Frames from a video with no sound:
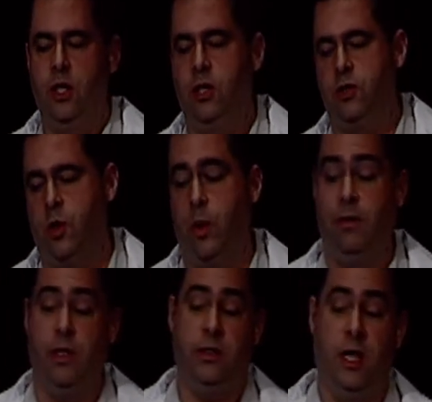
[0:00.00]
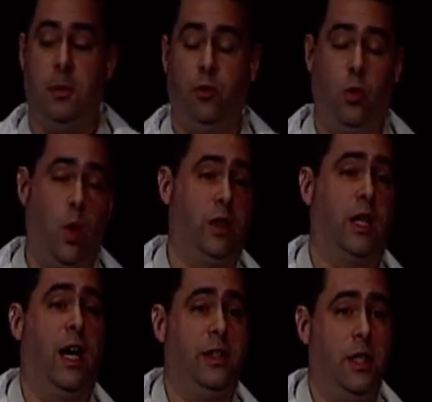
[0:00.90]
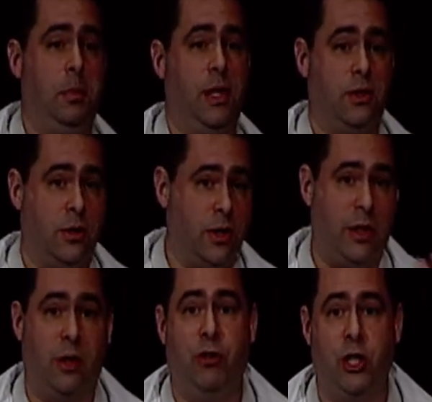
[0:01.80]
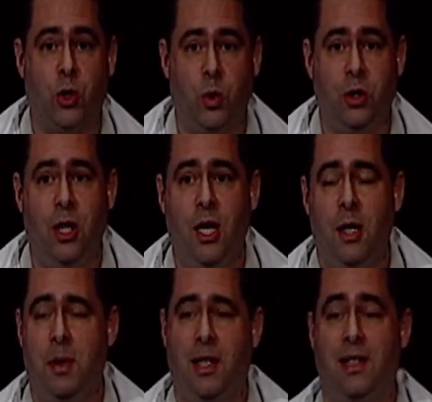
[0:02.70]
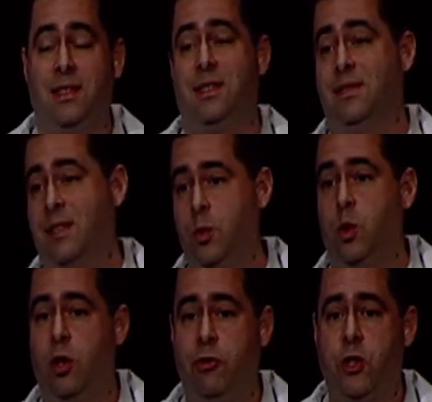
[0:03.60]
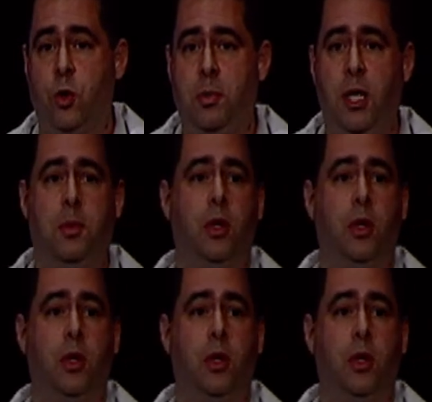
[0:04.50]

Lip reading: So we have an example of what the content piece looks like, the visual, because we're all visual people.